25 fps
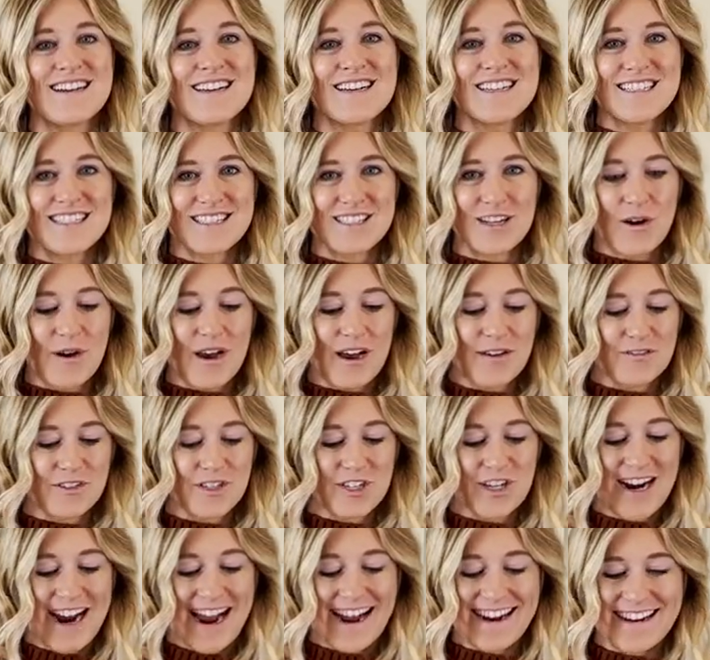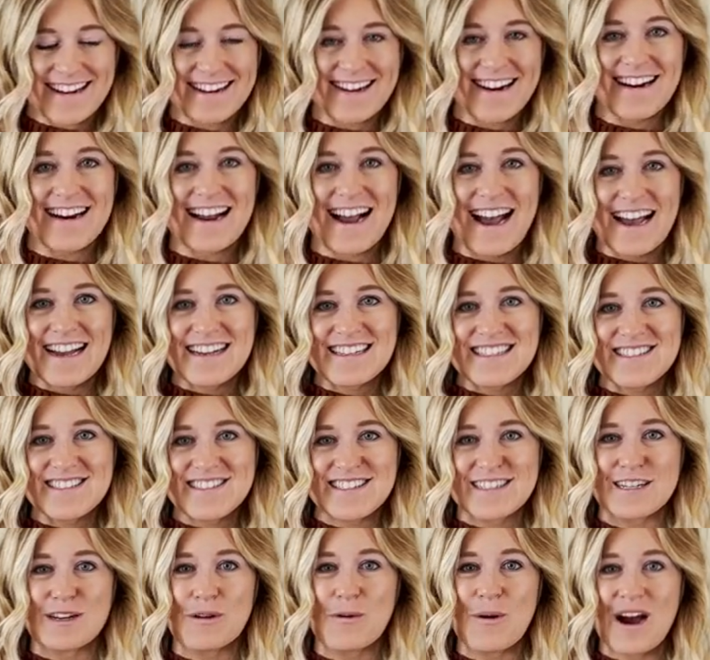So after cracking our eggs, we're
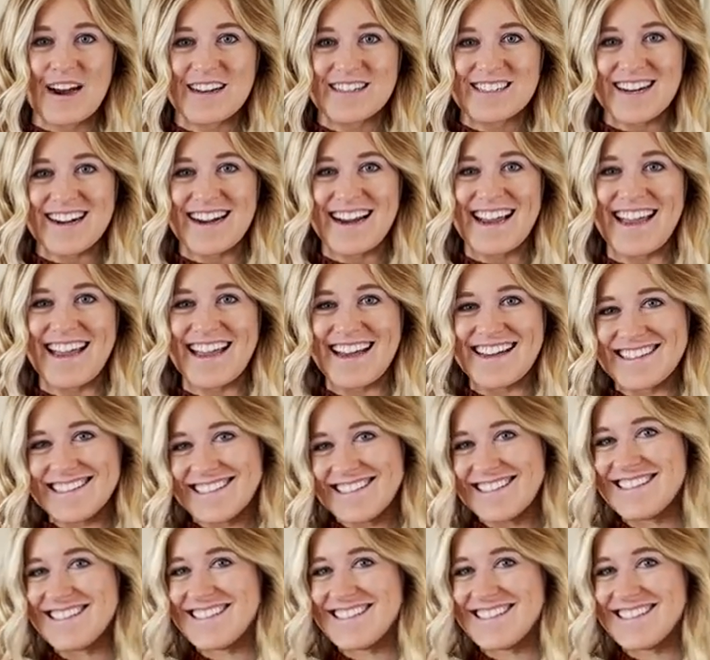gonna wash our hands.